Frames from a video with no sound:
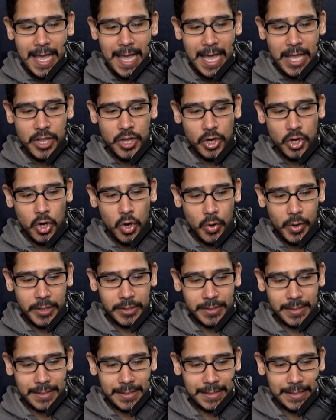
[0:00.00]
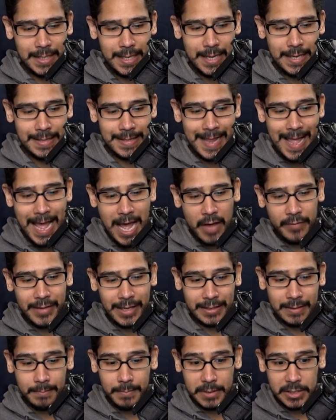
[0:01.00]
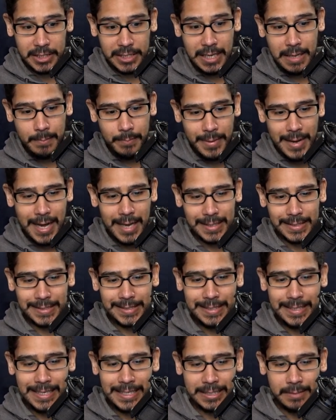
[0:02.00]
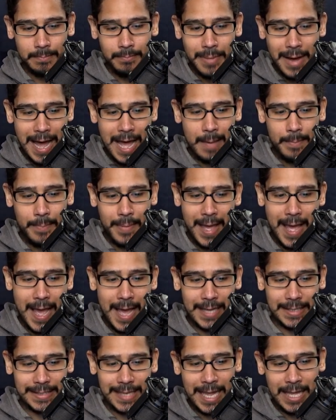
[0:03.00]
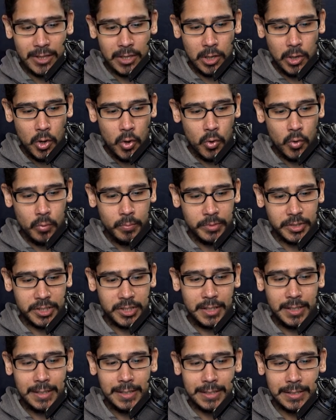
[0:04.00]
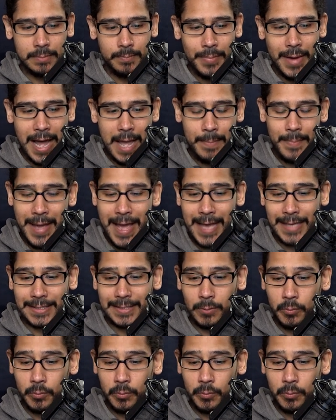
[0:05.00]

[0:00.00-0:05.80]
And you're going to see now that the machine policy is bypassed and the local machine is bypassed,